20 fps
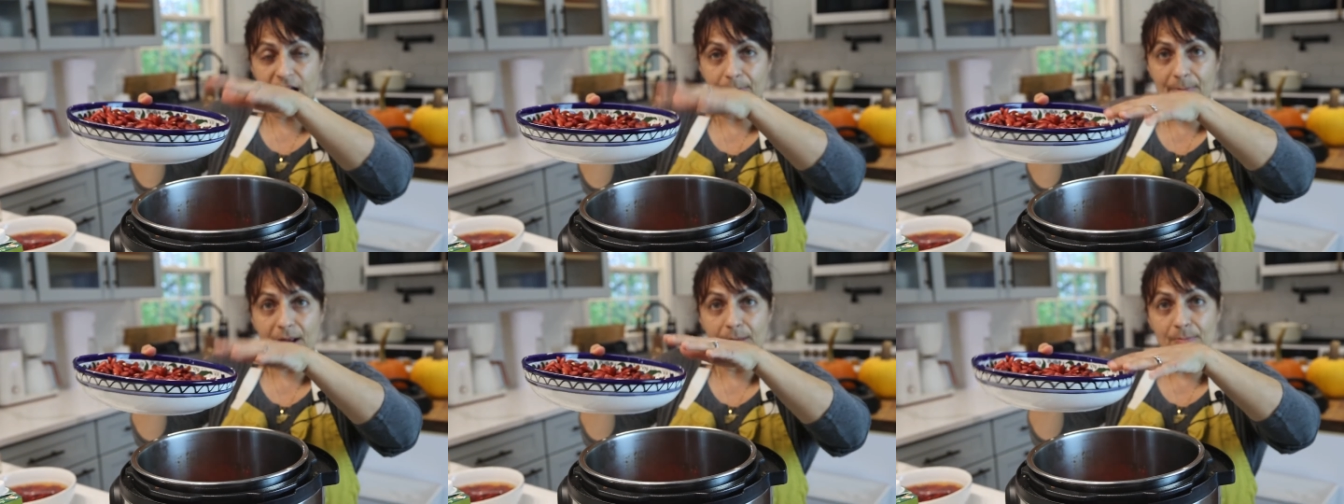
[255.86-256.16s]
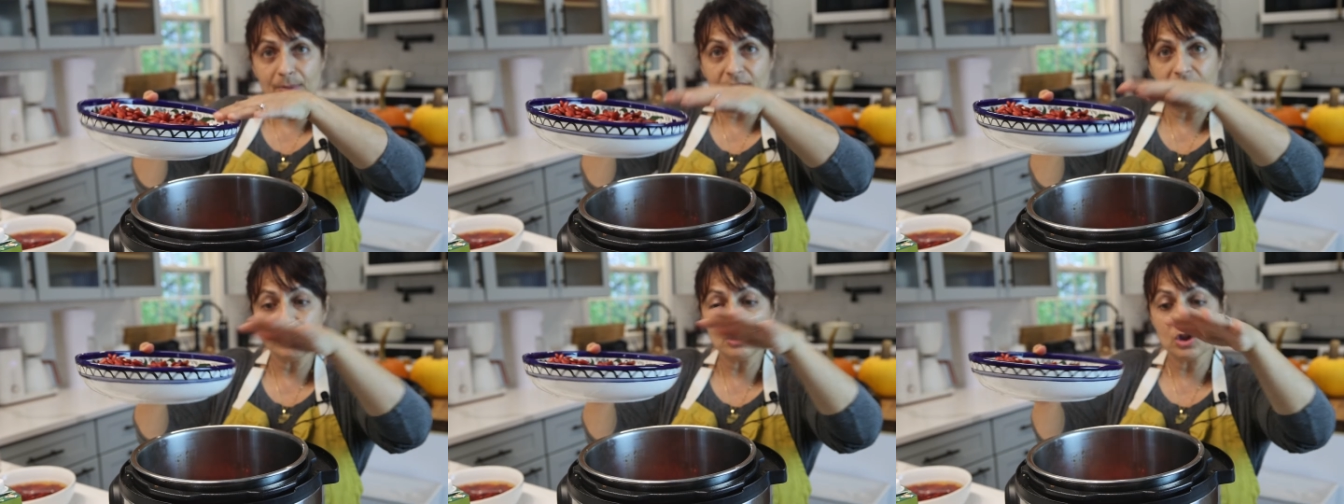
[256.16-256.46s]
I add
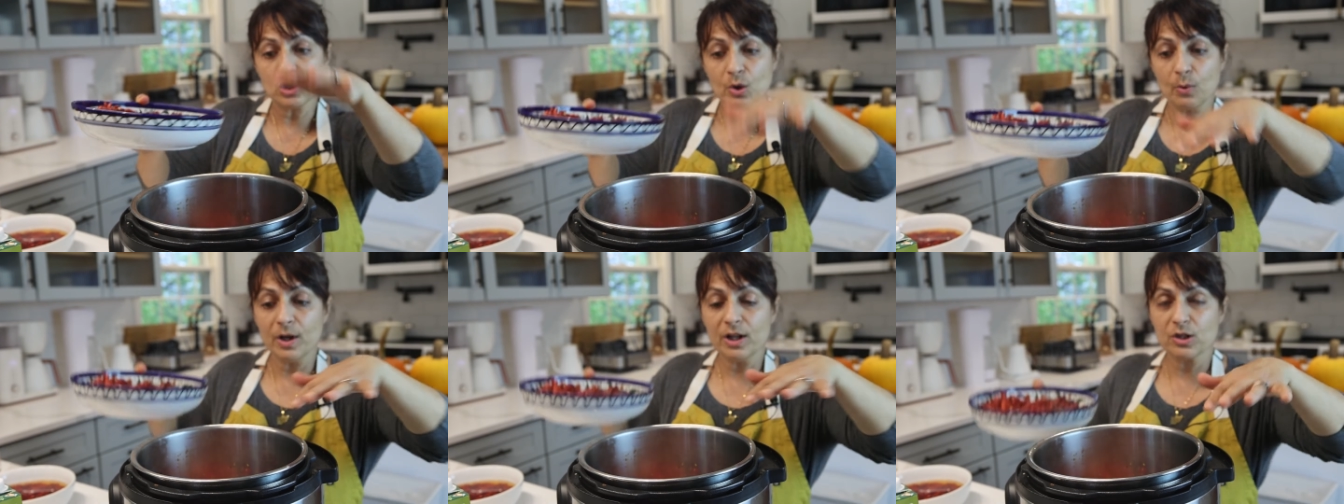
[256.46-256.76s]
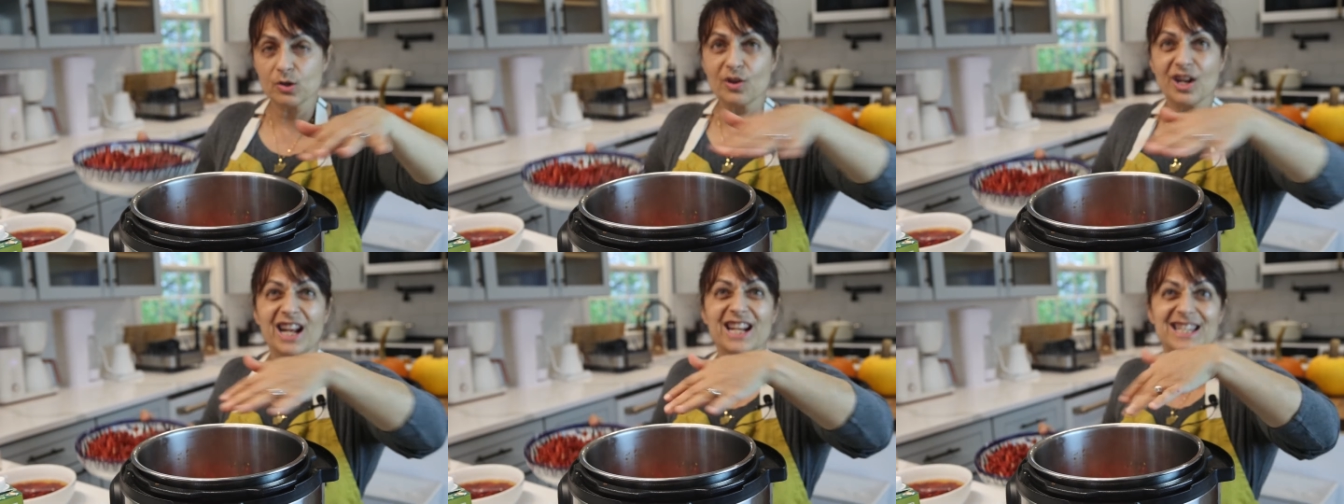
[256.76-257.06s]
my beans to
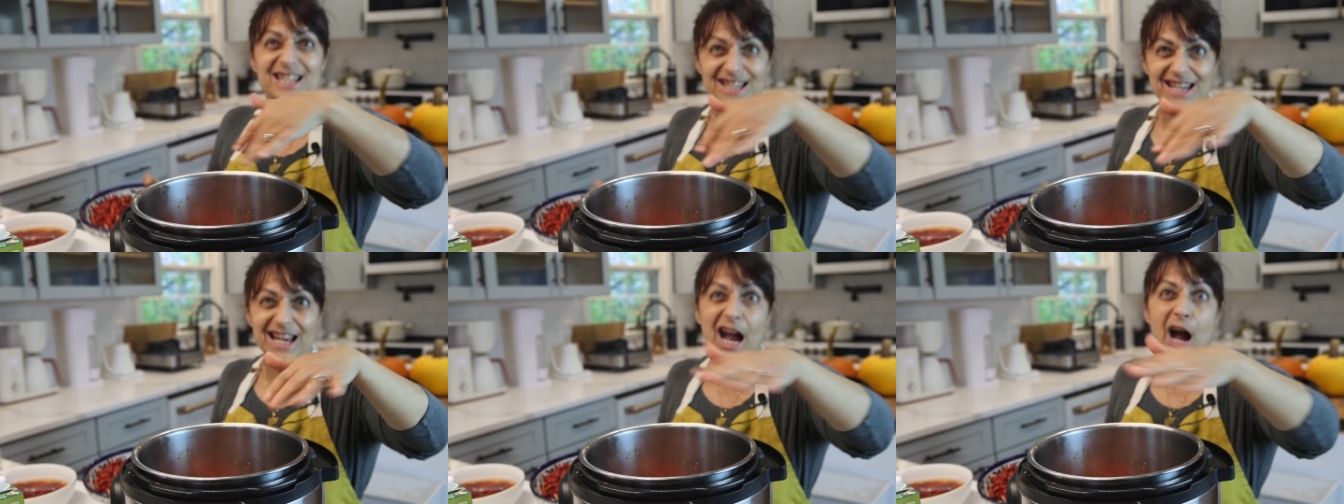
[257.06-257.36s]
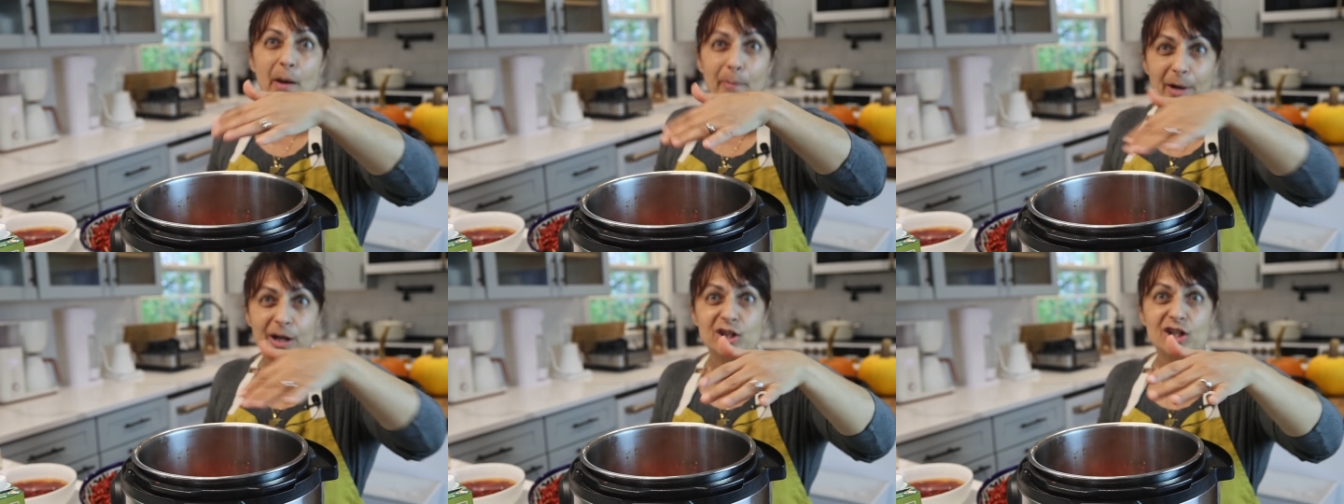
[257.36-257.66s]
it, so that I see
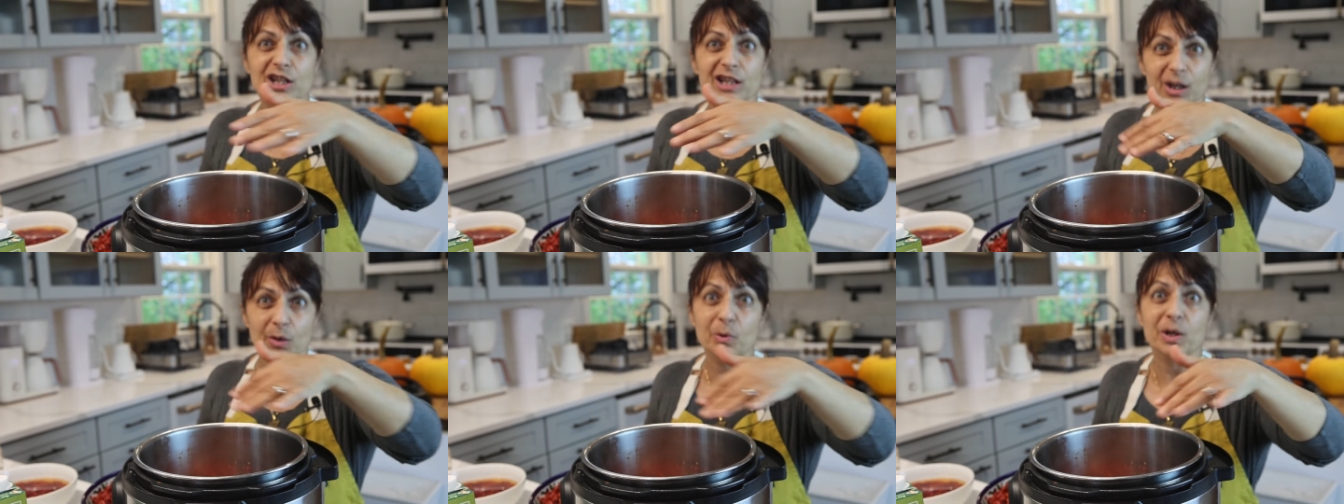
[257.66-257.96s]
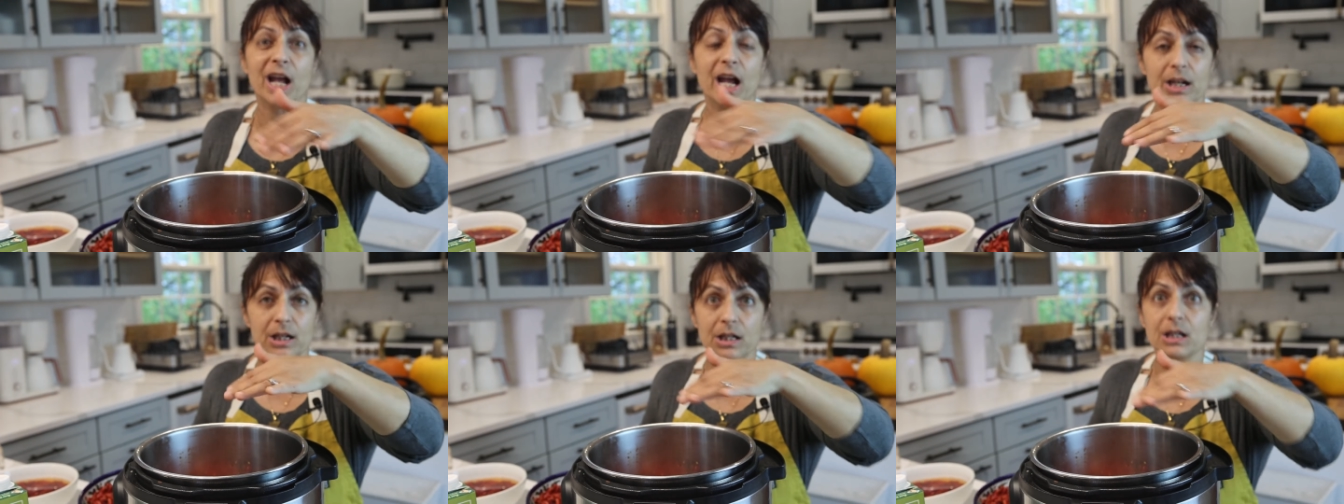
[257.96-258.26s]
how much
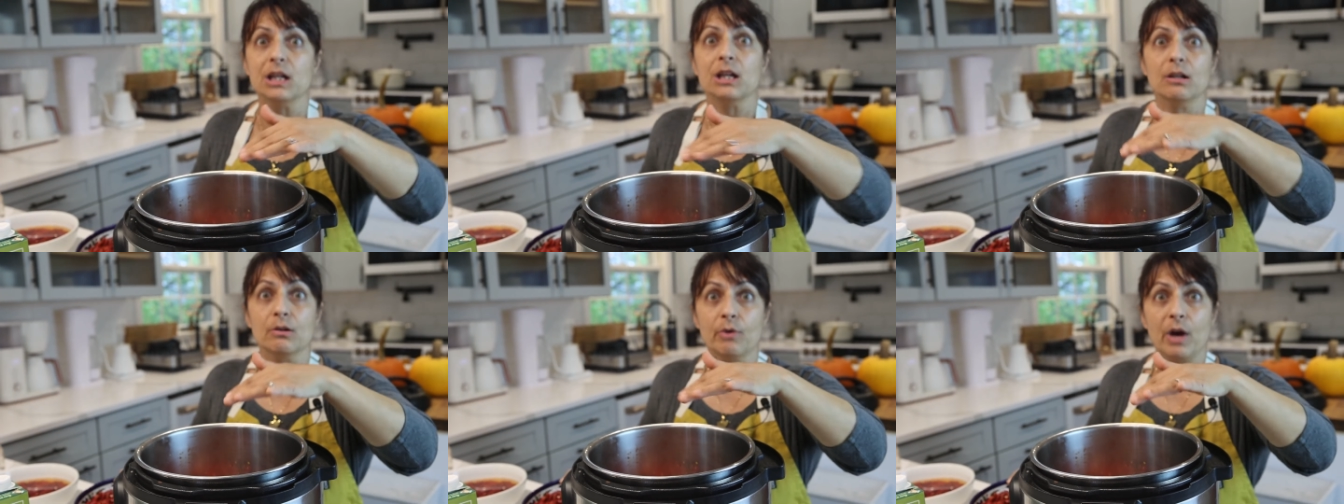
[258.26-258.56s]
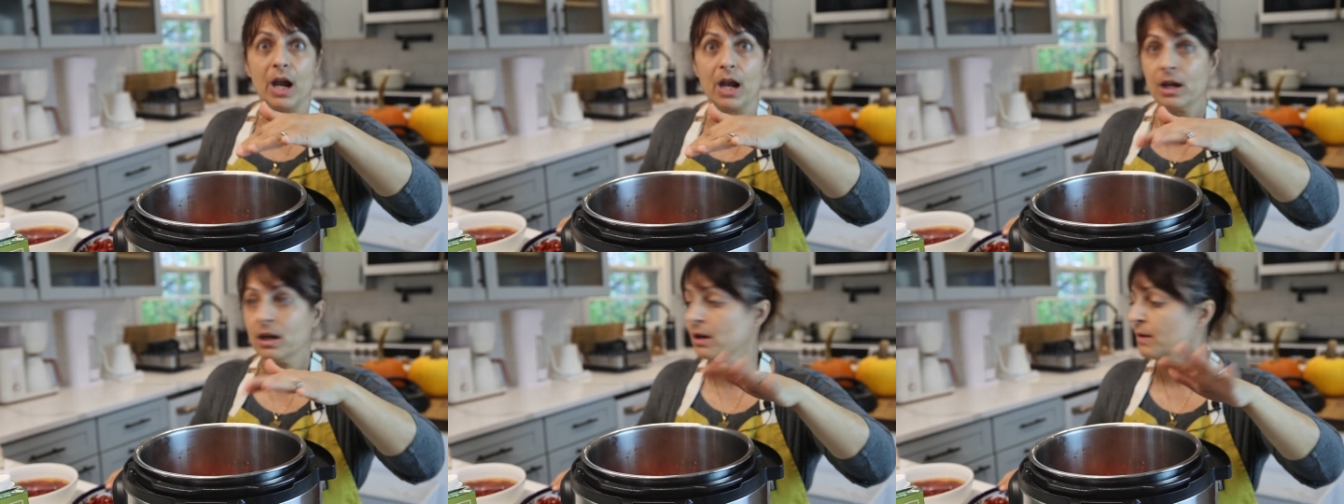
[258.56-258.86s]
liquid I need,
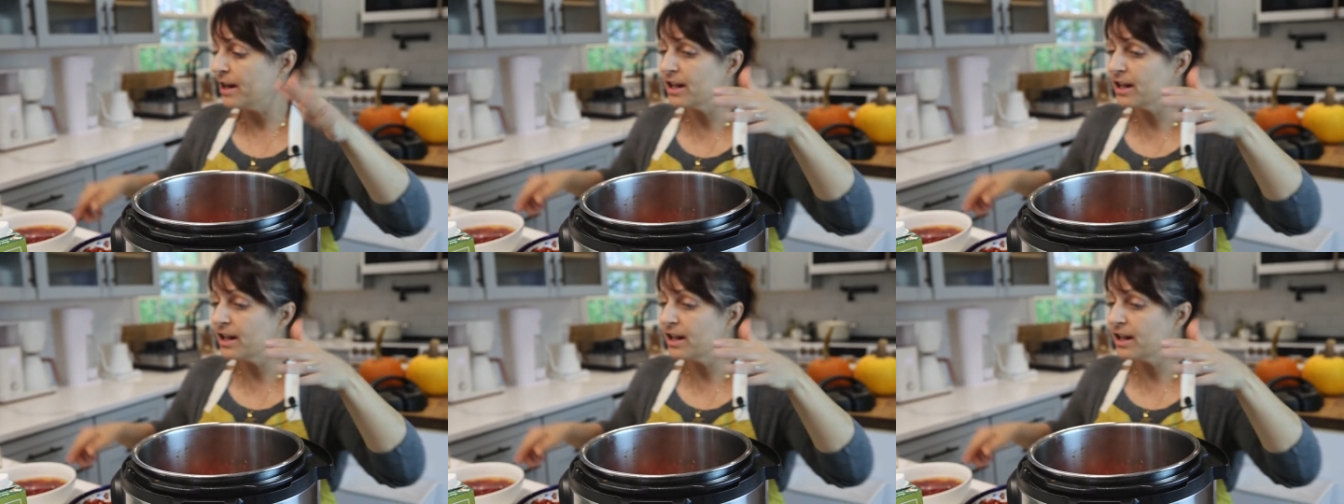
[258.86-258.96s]
right?